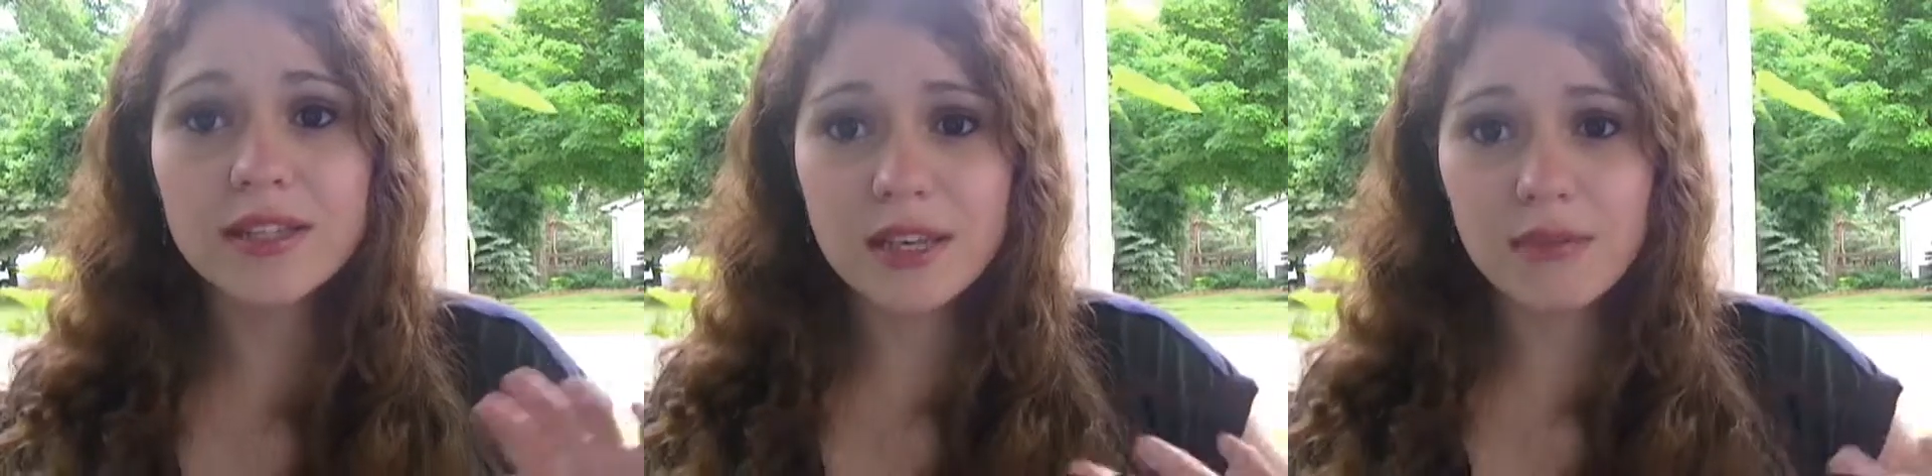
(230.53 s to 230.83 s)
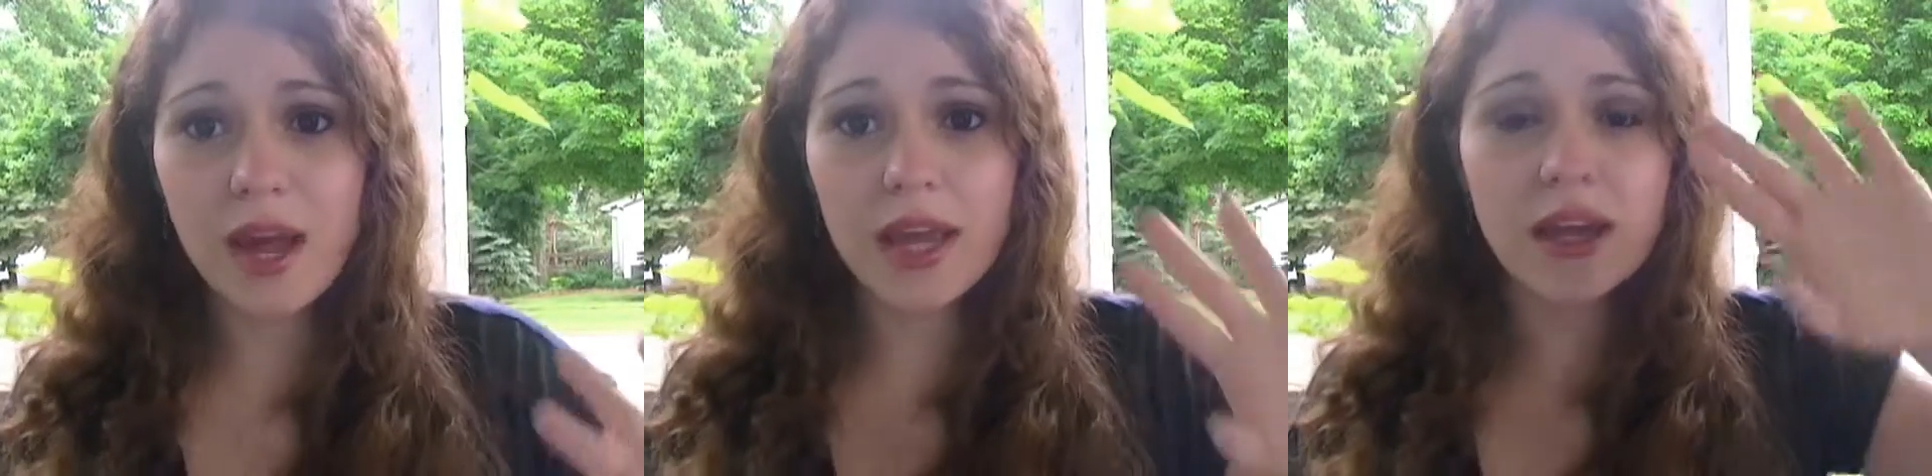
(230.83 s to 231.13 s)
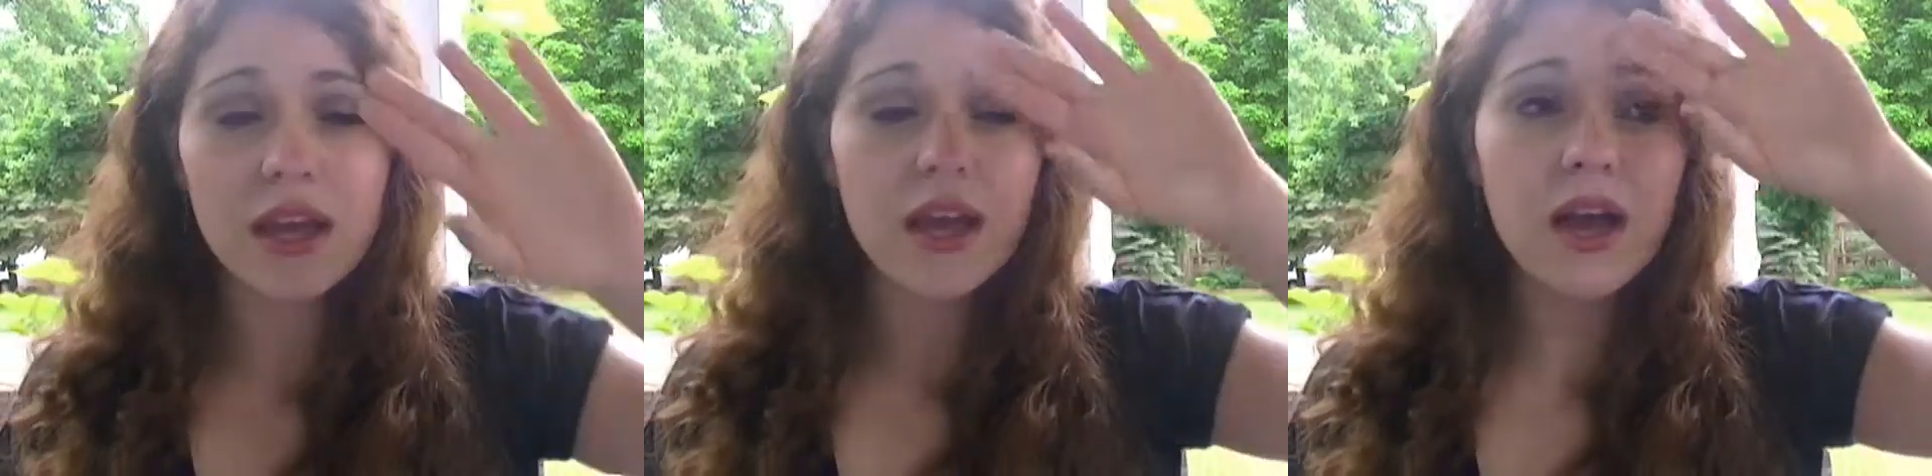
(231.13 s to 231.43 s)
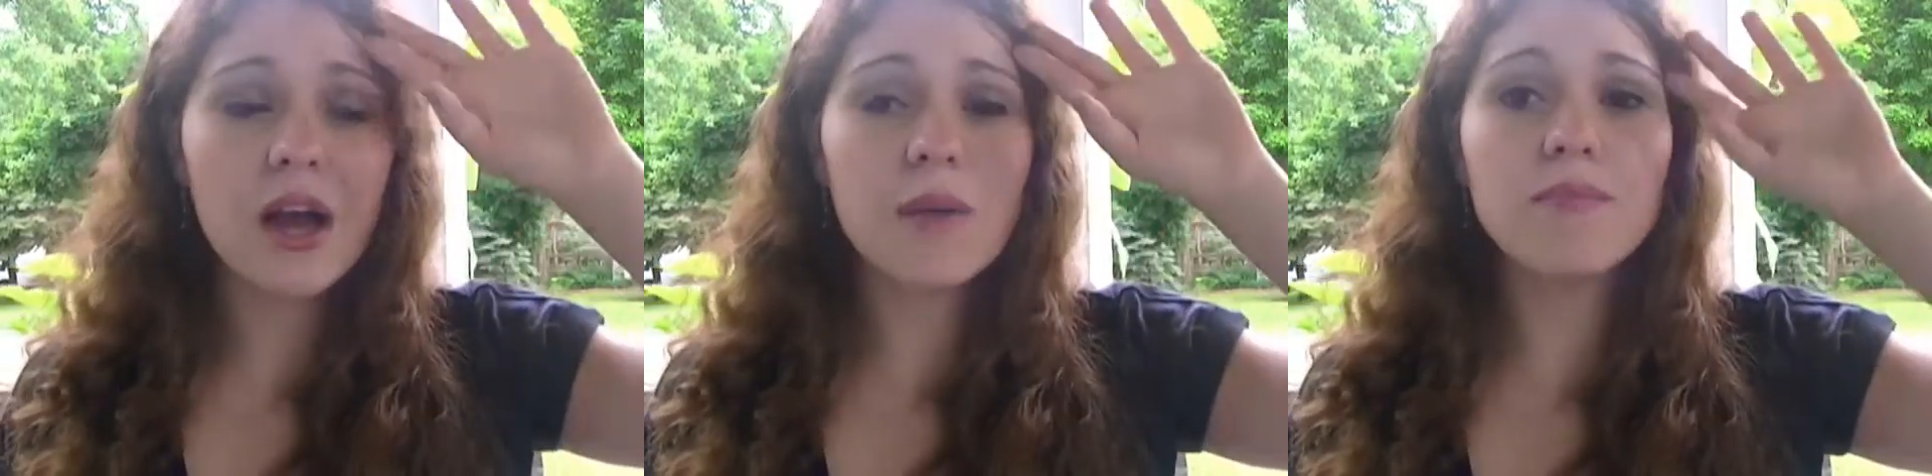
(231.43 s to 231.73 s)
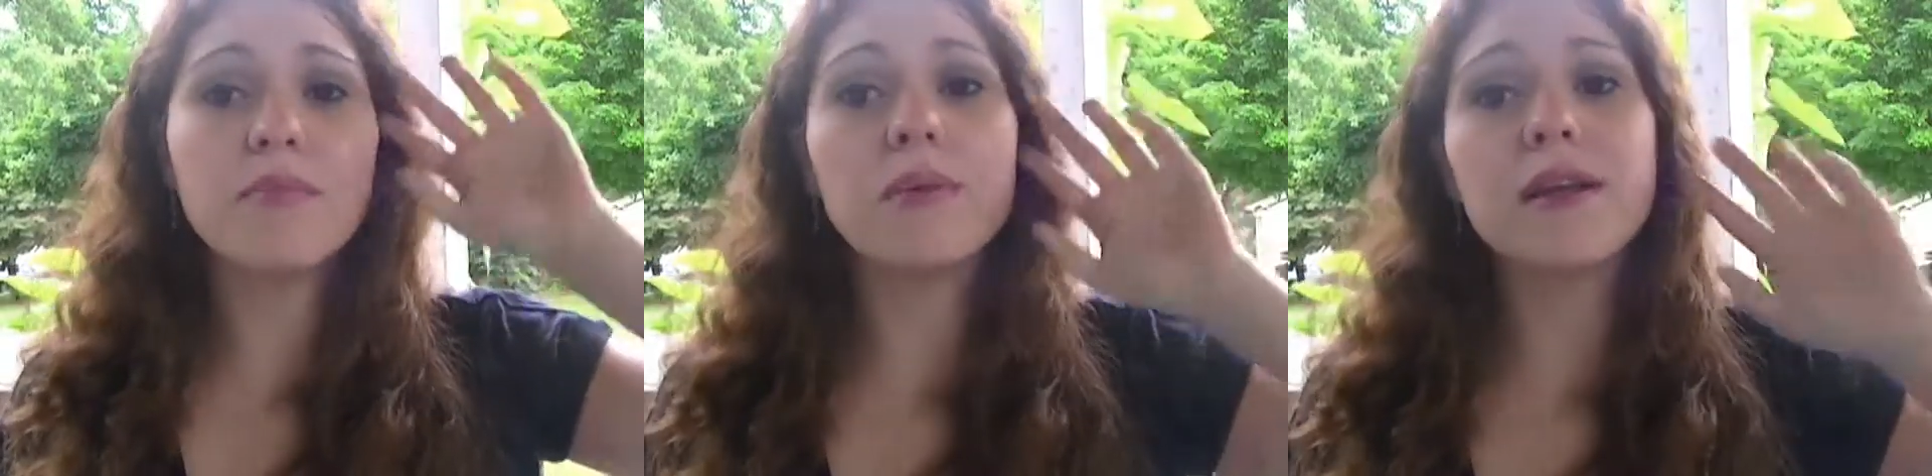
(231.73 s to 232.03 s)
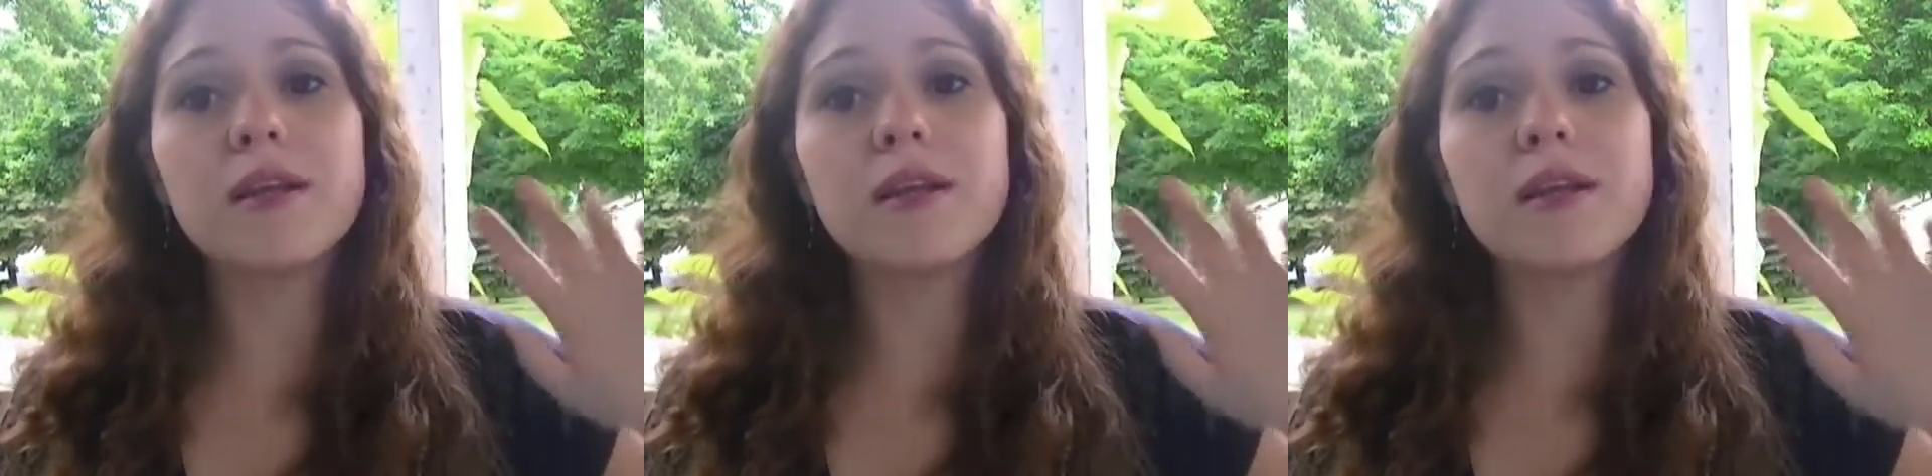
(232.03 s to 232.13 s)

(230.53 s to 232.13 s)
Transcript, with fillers: TMI, but my